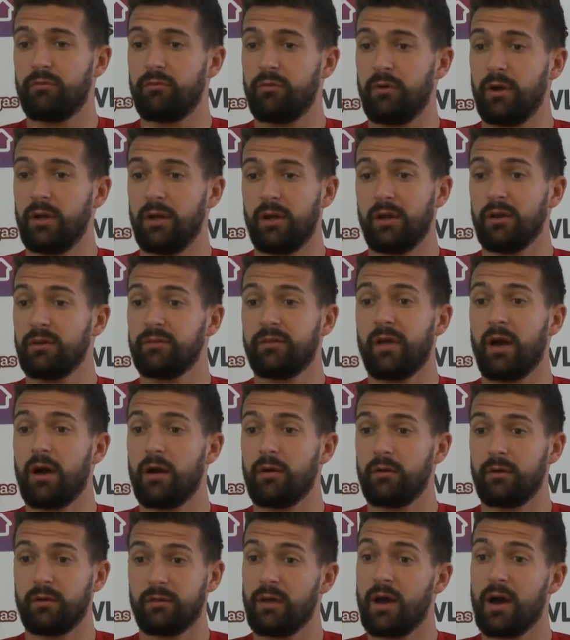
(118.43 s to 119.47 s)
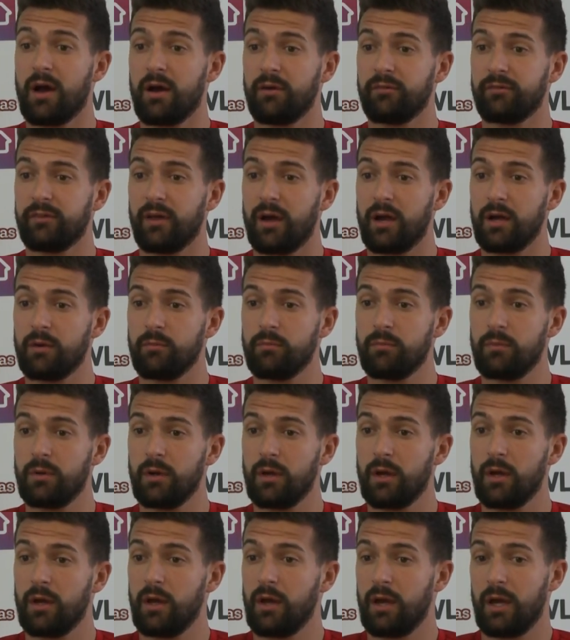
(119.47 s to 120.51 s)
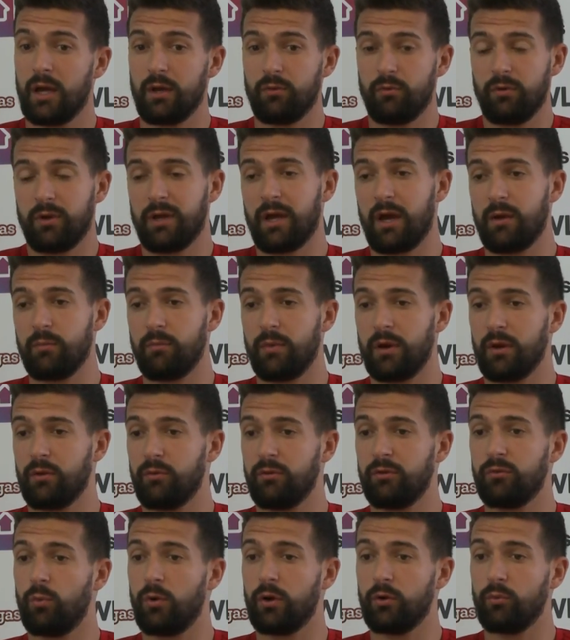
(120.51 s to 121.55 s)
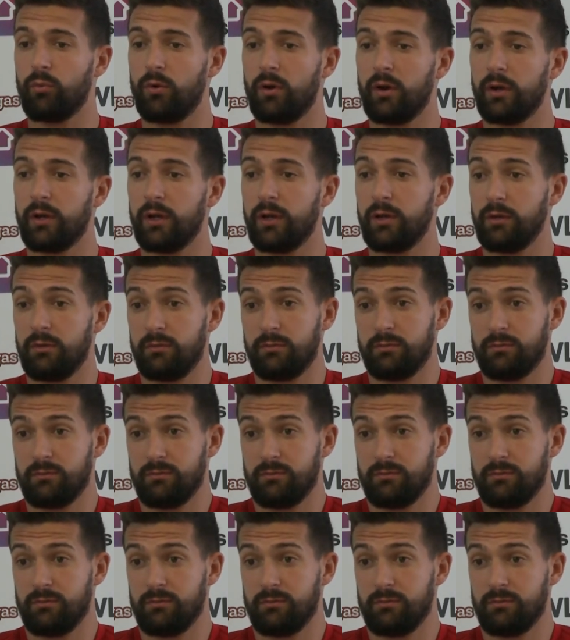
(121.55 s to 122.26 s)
3-0 down at the halftime, and we came back with 1-1 and